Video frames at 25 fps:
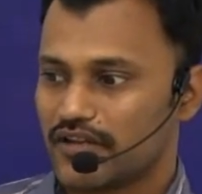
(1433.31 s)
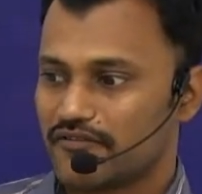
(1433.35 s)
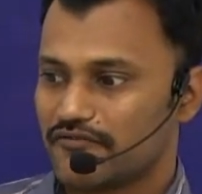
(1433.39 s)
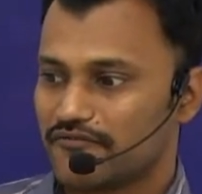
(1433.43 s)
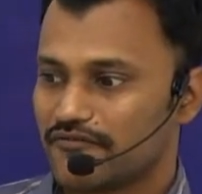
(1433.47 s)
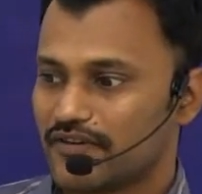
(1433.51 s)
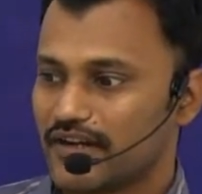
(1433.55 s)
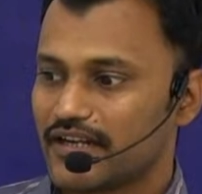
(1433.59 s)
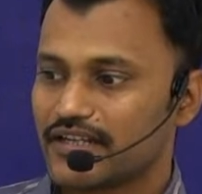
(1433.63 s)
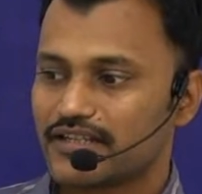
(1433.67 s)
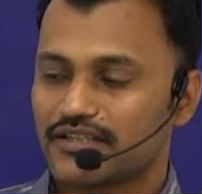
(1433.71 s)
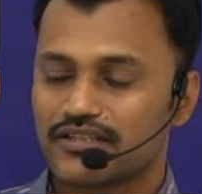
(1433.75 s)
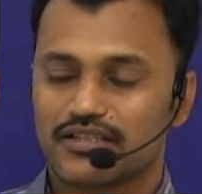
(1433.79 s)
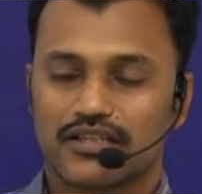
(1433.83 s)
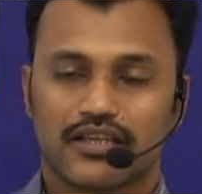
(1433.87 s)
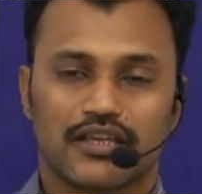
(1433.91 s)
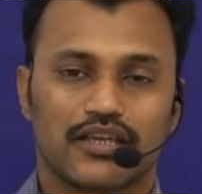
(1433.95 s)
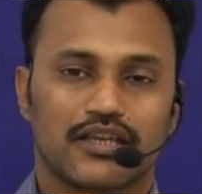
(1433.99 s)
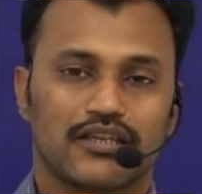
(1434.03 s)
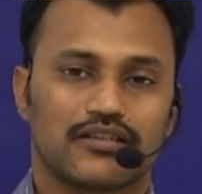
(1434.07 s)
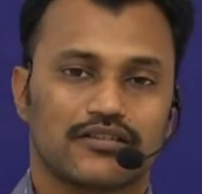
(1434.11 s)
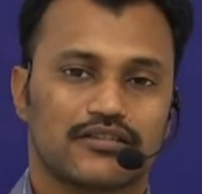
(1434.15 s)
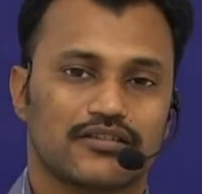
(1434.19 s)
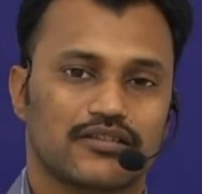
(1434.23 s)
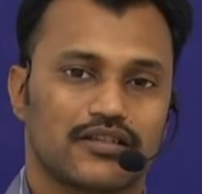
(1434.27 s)
fights
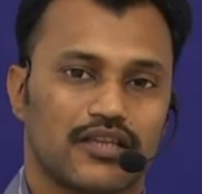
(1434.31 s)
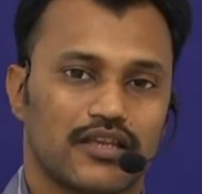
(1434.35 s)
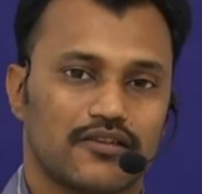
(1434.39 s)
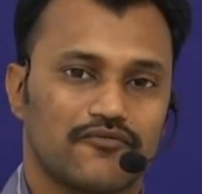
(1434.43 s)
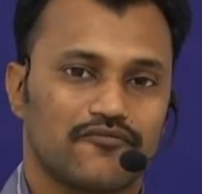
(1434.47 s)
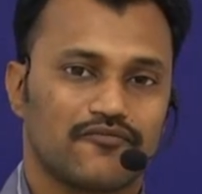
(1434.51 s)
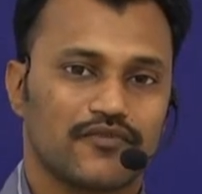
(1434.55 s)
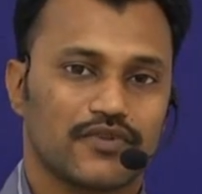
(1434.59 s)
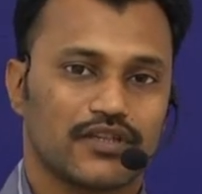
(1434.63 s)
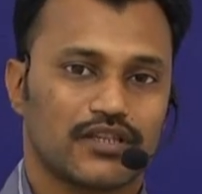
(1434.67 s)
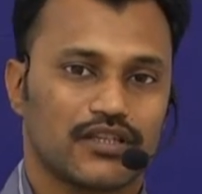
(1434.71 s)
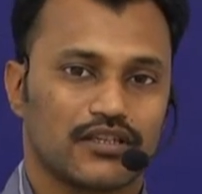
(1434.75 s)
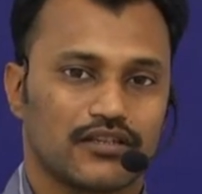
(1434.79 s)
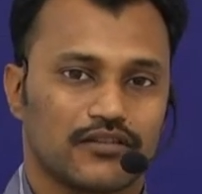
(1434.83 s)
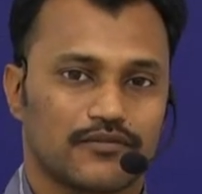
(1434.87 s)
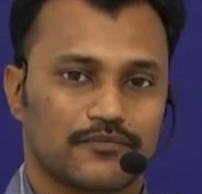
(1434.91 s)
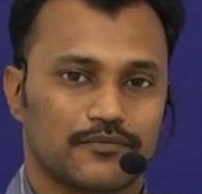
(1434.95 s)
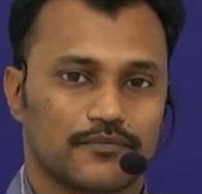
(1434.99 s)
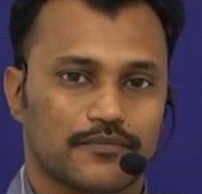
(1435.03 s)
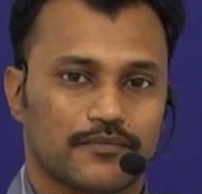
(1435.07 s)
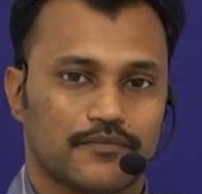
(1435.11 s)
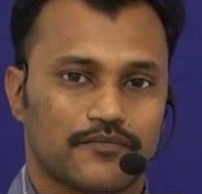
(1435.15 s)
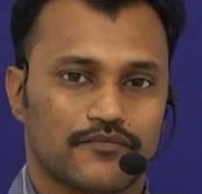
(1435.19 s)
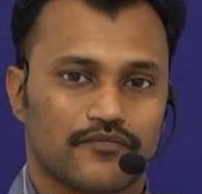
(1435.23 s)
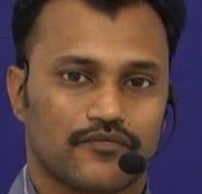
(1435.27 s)
against everything.
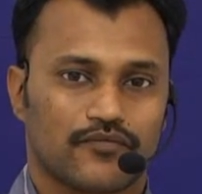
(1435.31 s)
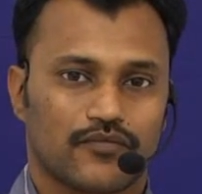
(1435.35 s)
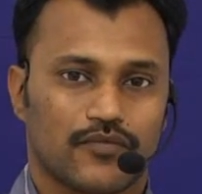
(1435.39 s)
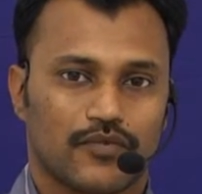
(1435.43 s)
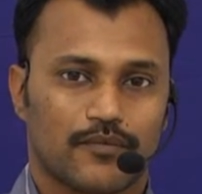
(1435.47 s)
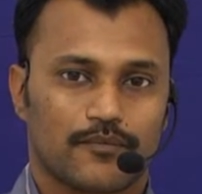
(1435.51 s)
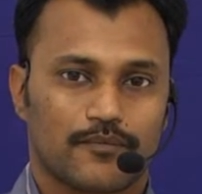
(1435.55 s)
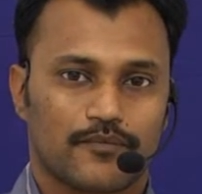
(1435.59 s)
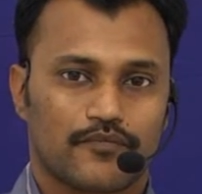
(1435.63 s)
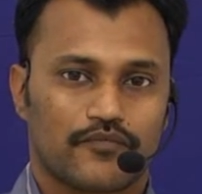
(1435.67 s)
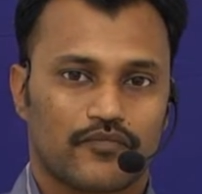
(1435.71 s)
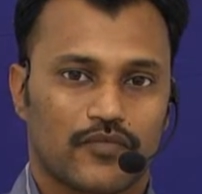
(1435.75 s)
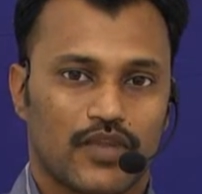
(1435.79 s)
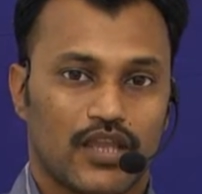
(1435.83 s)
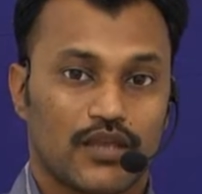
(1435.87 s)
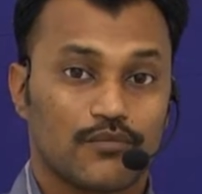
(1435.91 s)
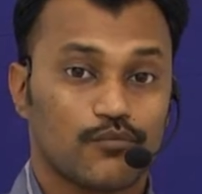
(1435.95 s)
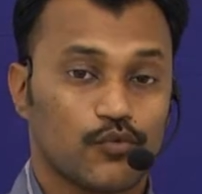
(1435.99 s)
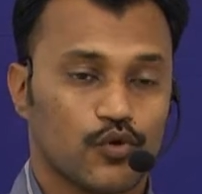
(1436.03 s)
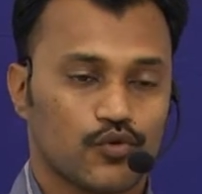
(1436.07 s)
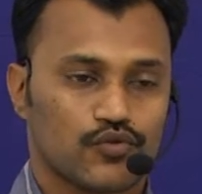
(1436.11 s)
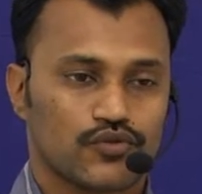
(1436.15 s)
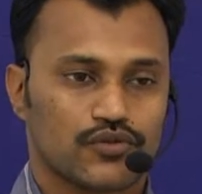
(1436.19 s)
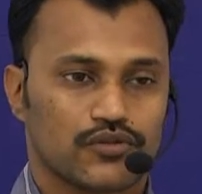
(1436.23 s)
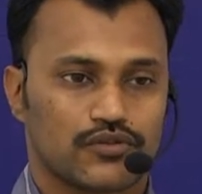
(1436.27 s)

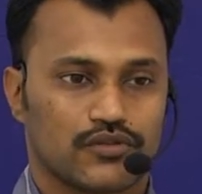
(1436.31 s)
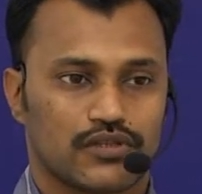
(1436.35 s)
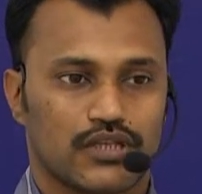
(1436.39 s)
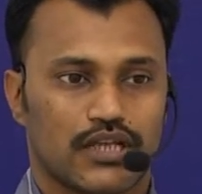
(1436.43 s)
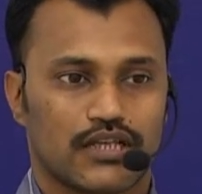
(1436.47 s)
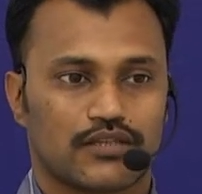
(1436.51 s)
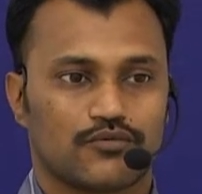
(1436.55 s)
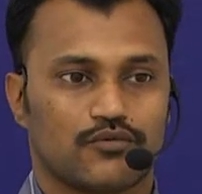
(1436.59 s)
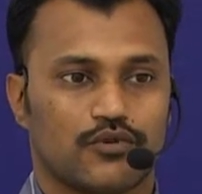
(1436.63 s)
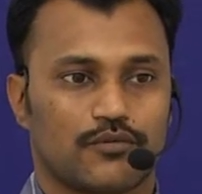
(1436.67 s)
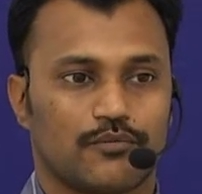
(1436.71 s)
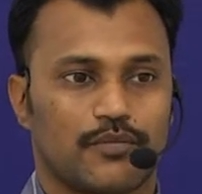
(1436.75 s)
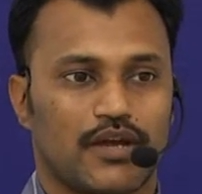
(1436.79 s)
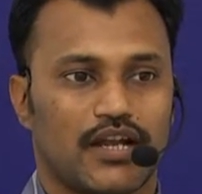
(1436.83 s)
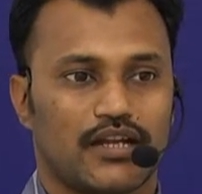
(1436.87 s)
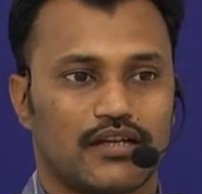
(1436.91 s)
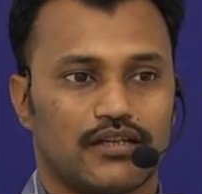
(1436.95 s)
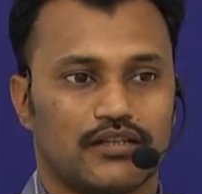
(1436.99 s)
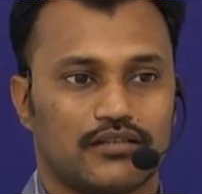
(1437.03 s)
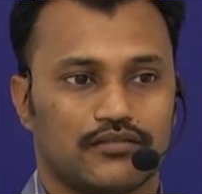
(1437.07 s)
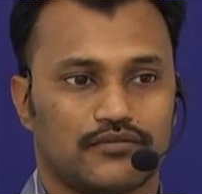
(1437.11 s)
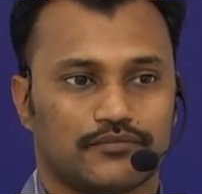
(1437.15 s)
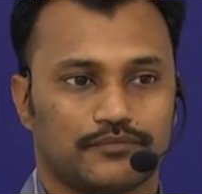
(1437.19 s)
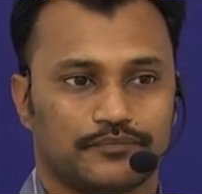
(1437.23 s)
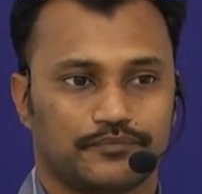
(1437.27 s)
Emotions, that's what
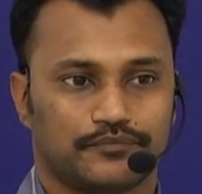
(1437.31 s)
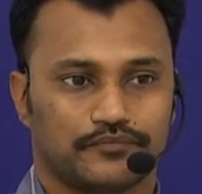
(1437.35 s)
matters.